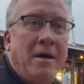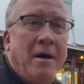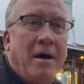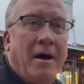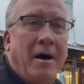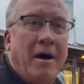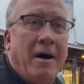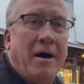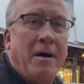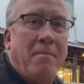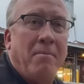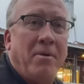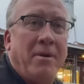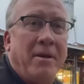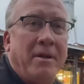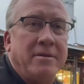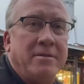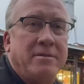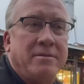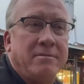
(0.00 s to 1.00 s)
Uh, but
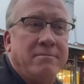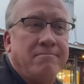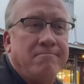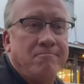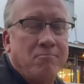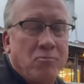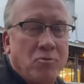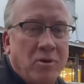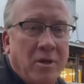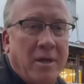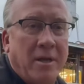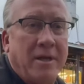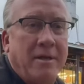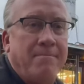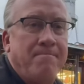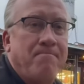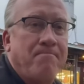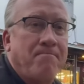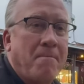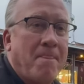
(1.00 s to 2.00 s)
is really
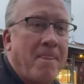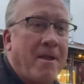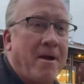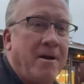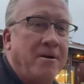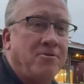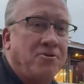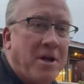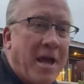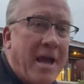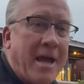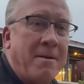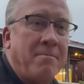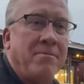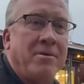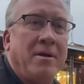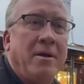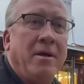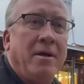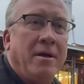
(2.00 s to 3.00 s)
ashamed
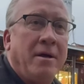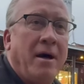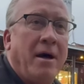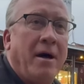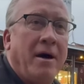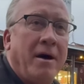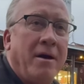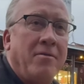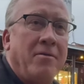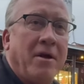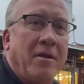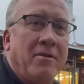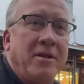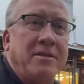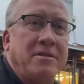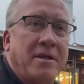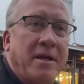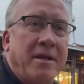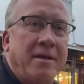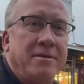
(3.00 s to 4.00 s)
uh, that
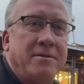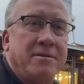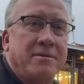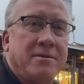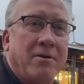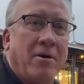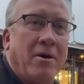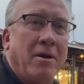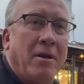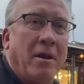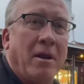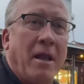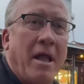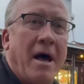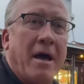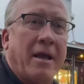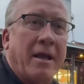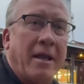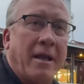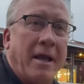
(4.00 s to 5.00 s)
these kids start
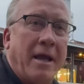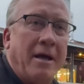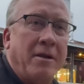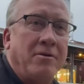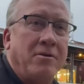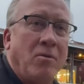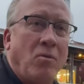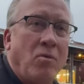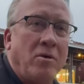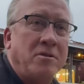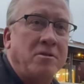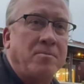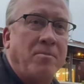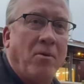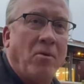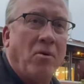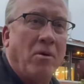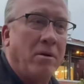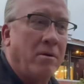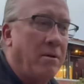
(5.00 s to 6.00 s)
locking into one
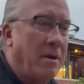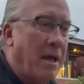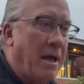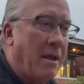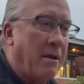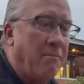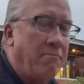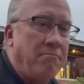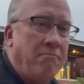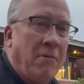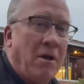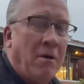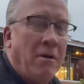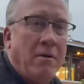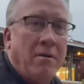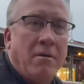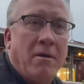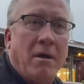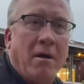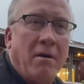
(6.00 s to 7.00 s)
sport and
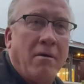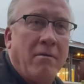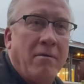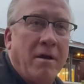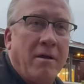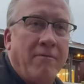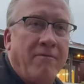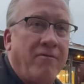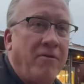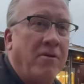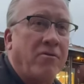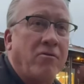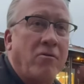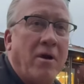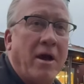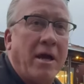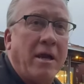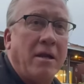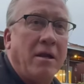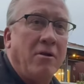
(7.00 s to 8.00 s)
you know, in fifth
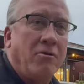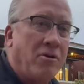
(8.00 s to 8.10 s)
grade.